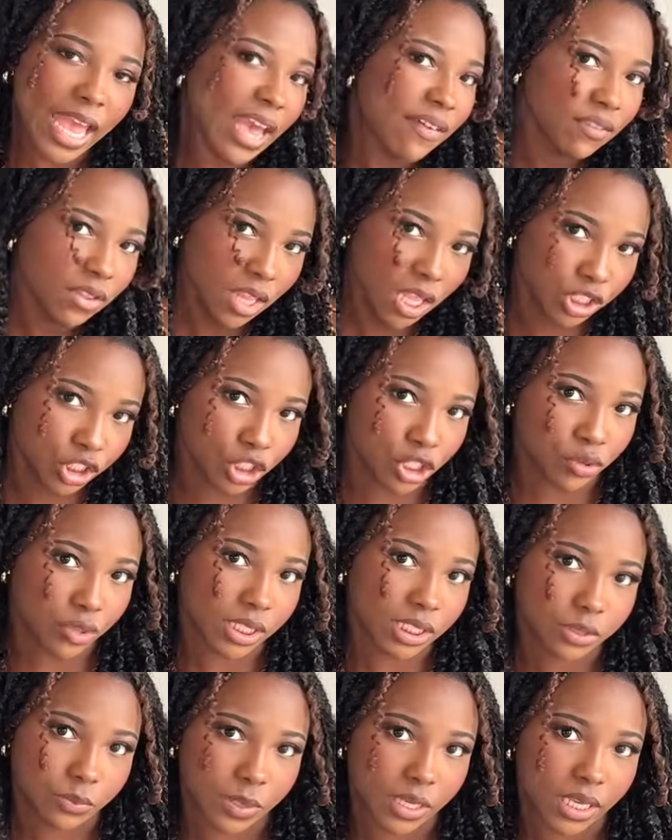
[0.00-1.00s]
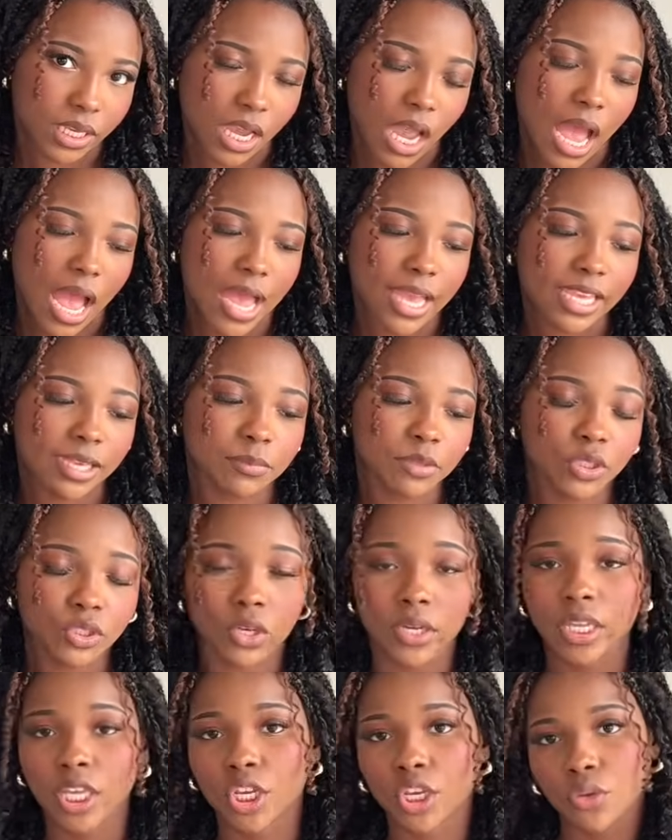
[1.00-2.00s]
have a lot to do this week. I am
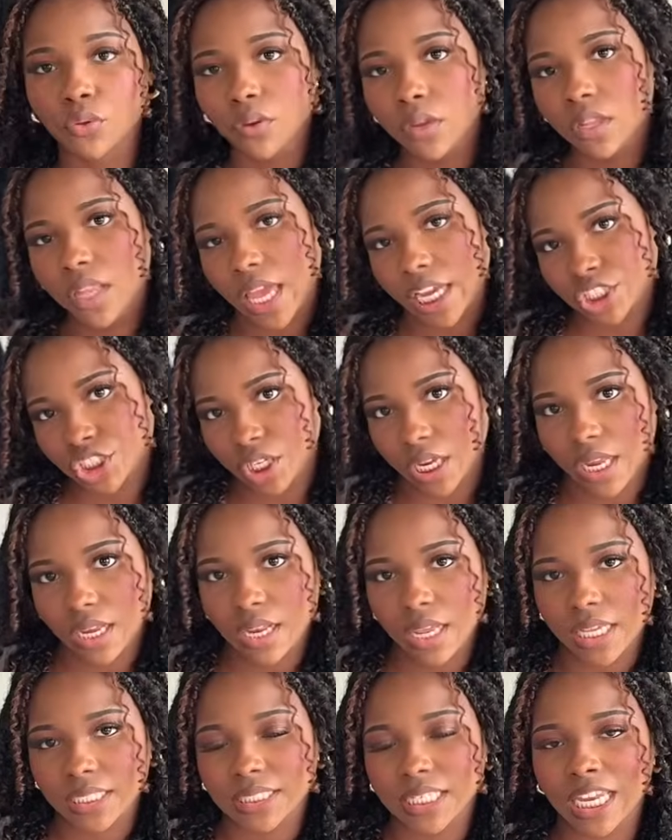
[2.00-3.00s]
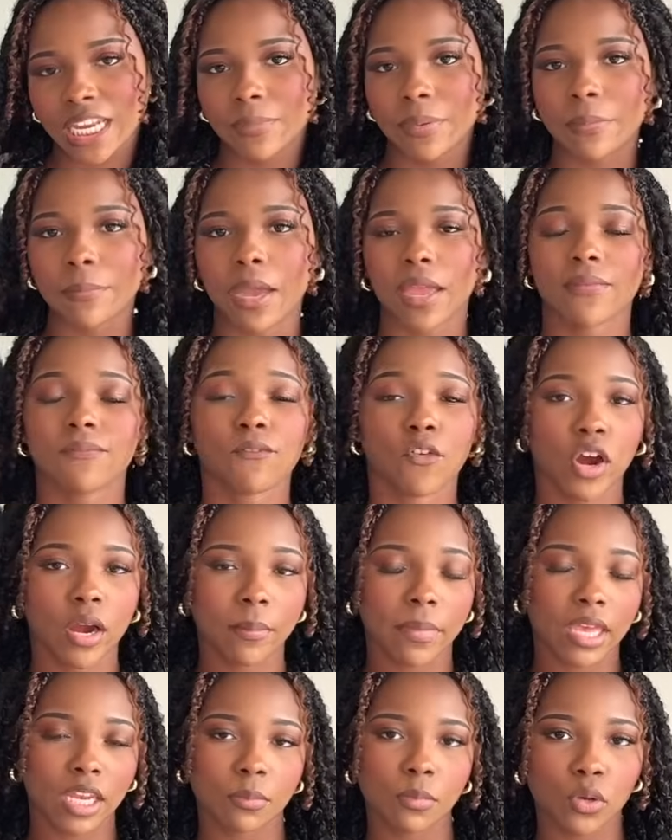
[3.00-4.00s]
starting a new collection. It's going to be my
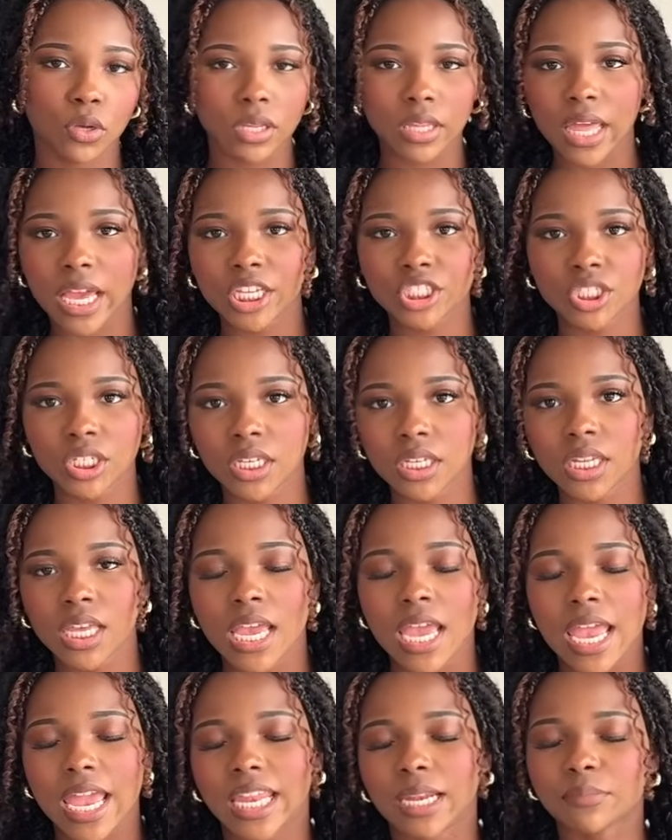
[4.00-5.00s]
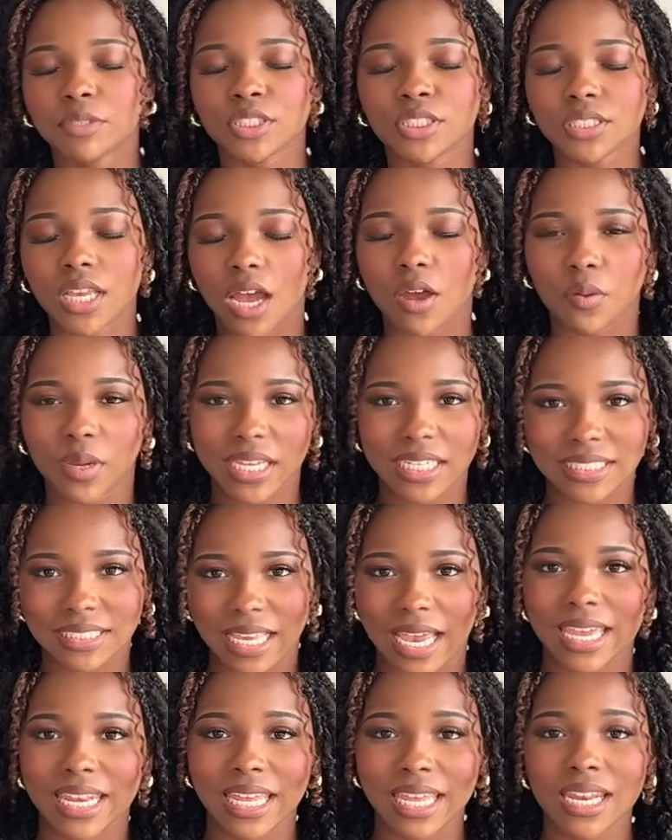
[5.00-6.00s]
farm animal collection, and I'm so
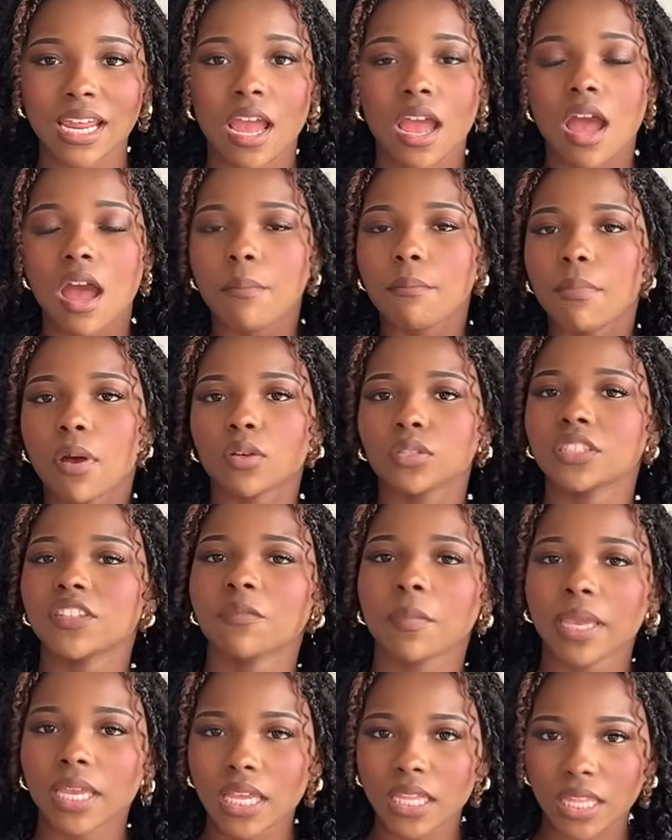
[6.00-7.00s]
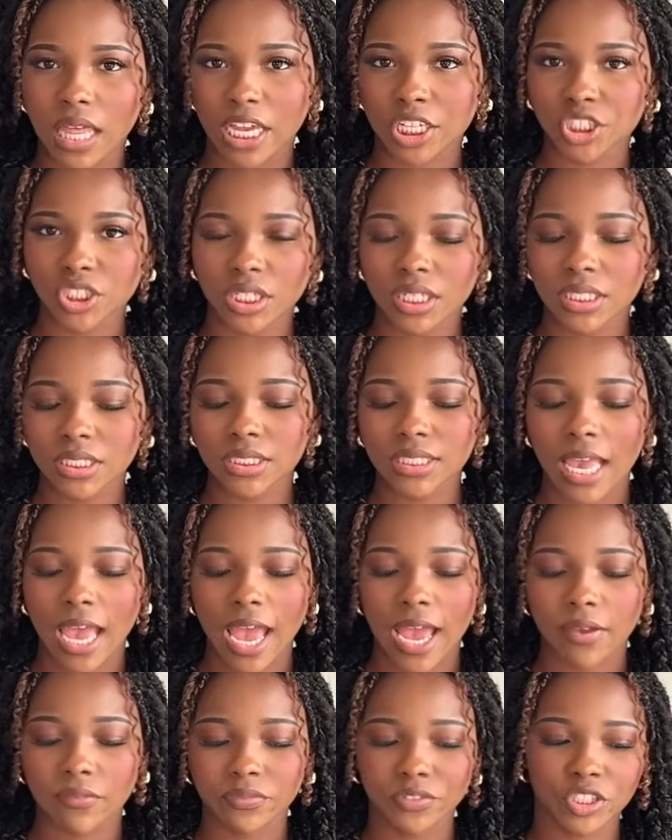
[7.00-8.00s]
excited. Most of my collections
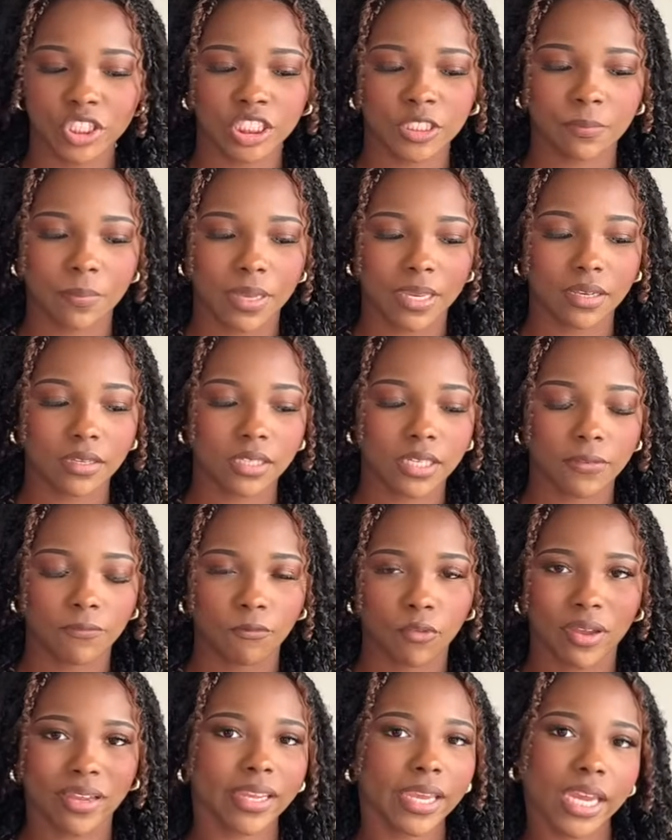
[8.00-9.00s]
have just been different